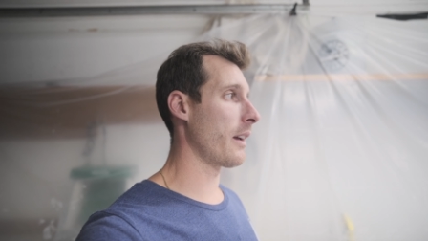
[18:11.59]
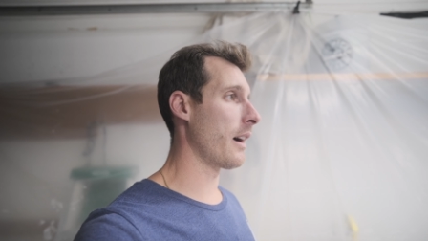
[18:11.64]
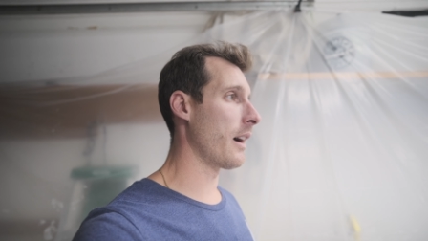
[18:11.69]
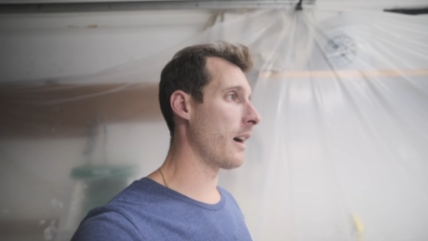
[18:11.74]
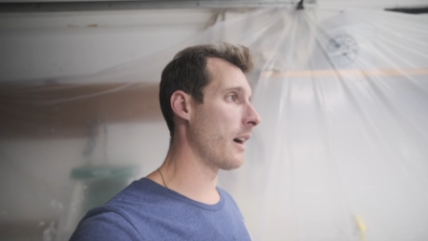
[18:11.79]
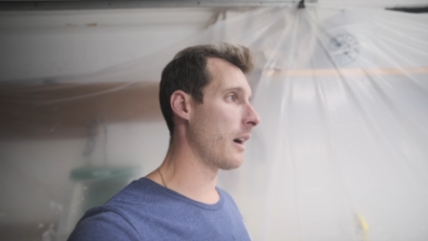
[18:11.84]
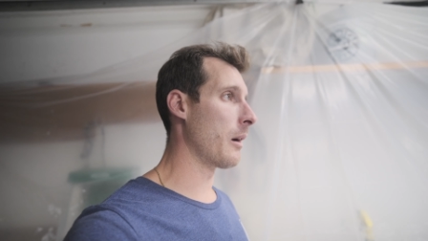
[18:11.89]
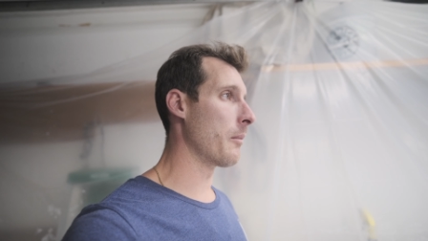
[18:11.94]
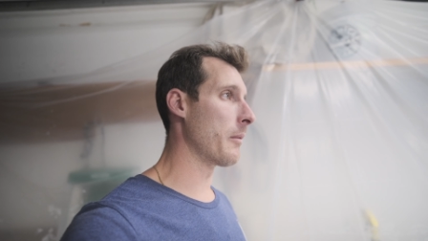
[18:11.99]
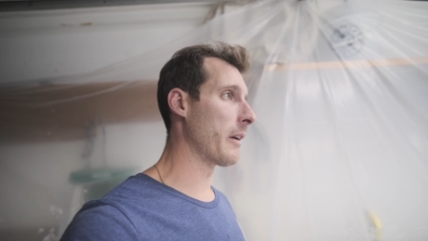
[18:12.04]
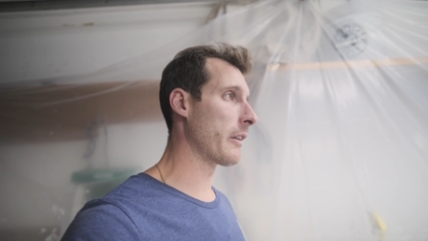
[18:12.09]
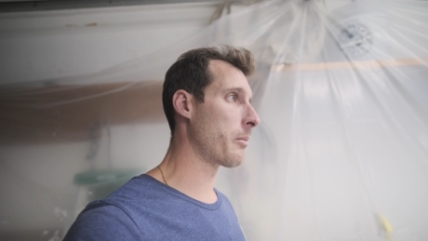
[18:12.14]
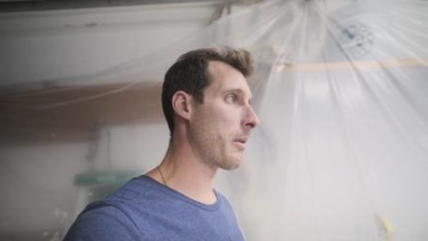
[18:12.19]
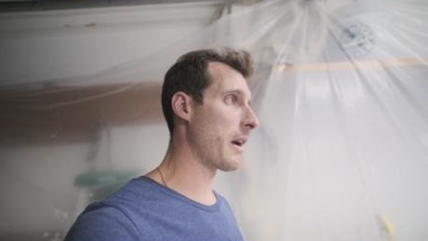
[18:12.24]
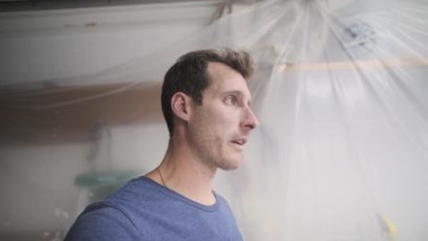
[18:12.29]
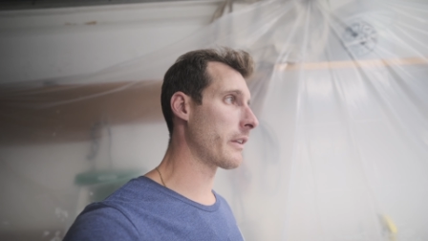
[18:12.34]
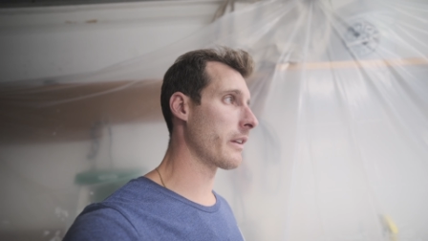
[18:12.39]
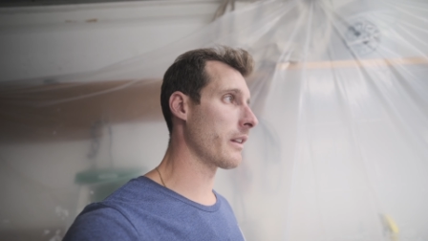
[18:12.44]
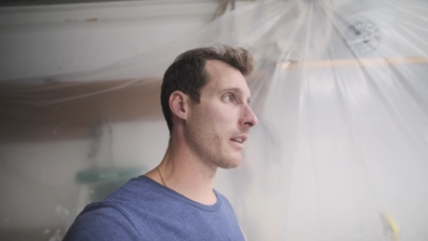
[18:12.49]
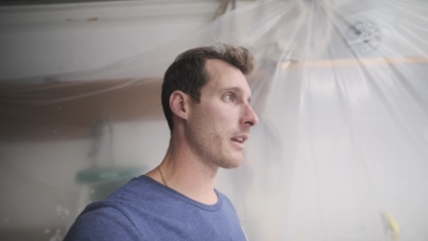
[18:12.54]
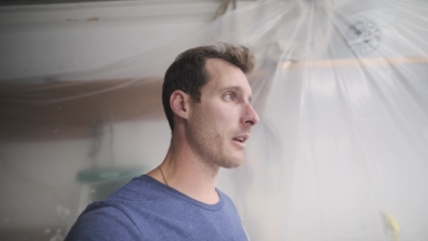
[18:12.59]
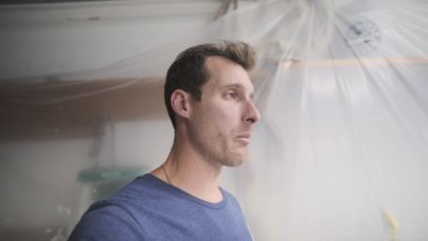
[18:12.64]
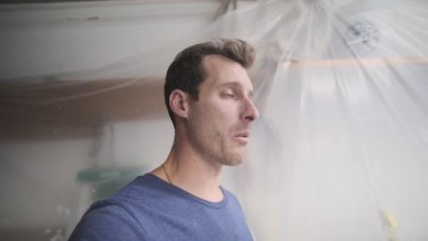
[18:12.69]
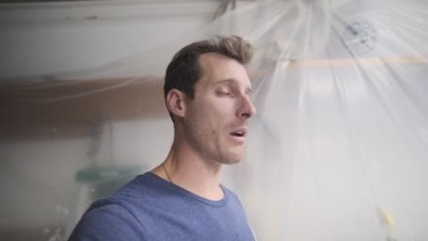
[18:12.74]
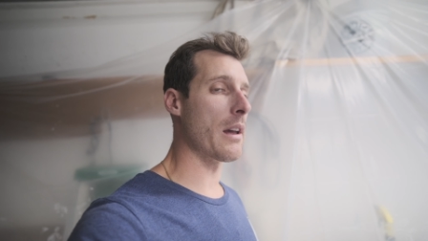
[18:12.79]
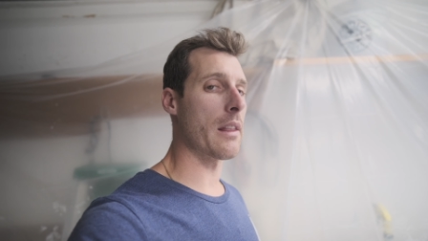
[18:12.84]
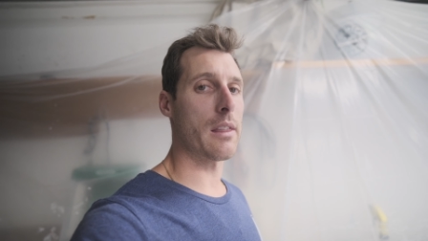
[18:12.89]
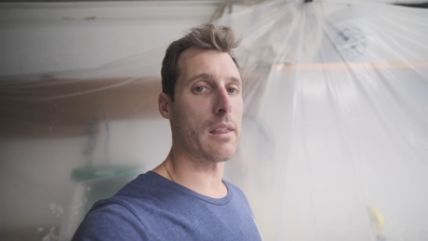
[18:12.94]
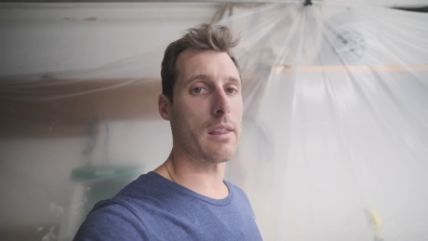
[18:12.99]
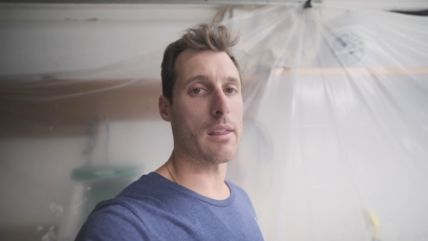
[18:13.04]
especially
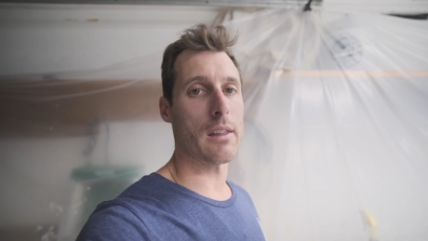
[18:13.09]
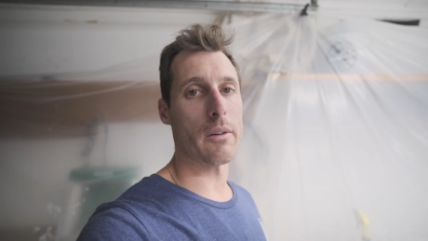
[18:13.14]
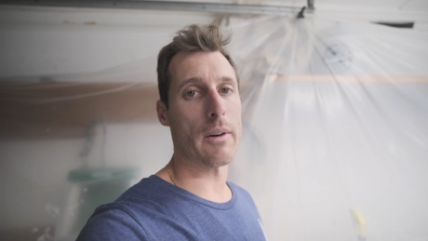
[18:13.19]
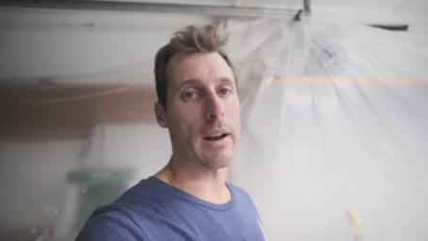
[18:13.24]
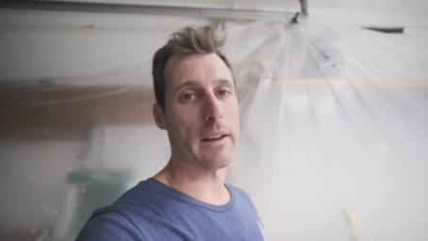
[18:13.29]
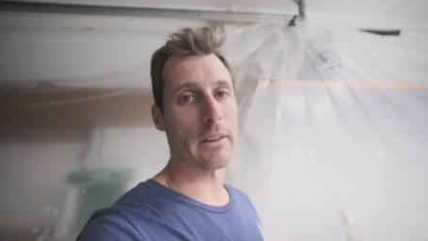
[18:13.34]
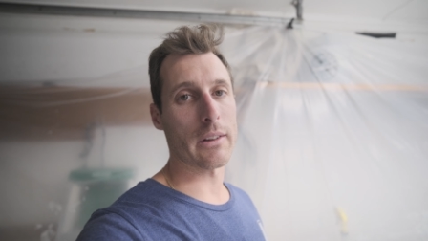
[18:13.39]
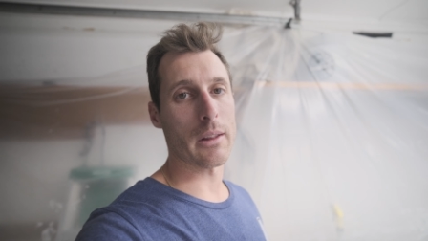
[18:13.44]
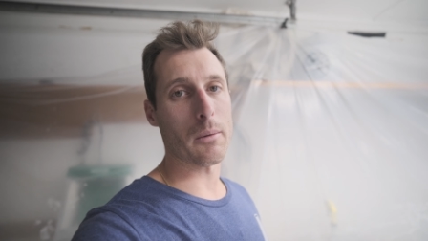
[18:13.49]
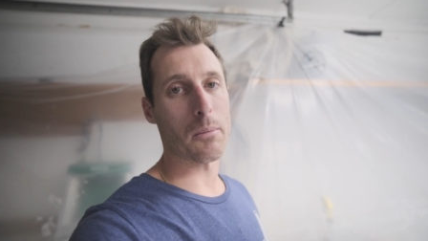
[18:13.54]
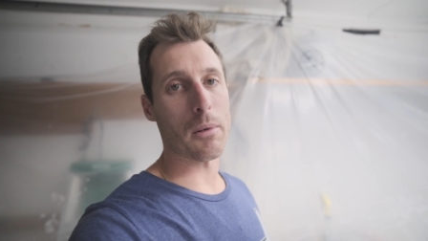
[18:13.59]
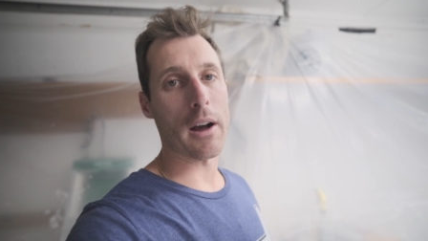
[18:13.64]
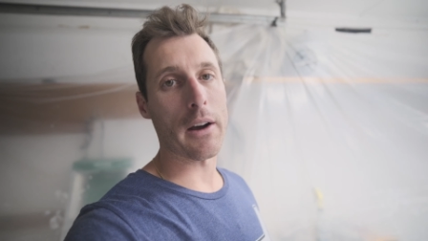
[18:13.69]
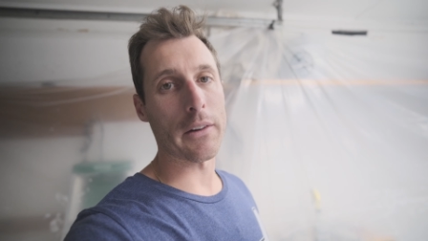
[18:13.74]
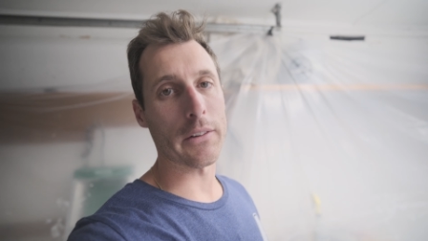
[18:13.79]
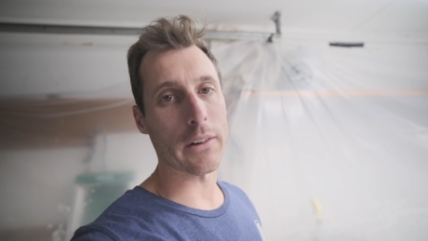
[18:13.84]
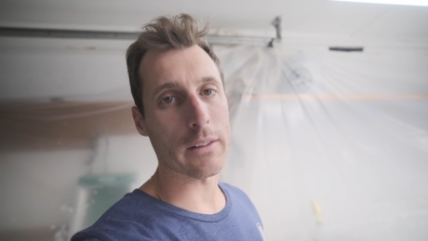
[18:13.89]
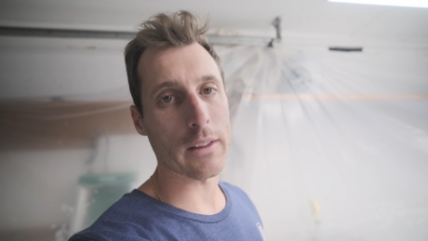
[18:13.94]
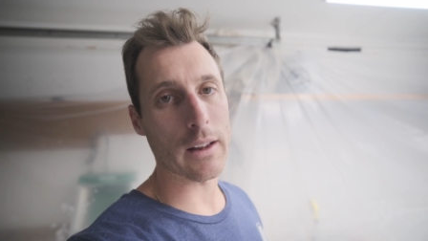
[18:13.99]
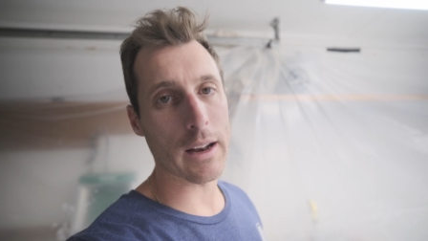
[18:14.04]
with the rest of the project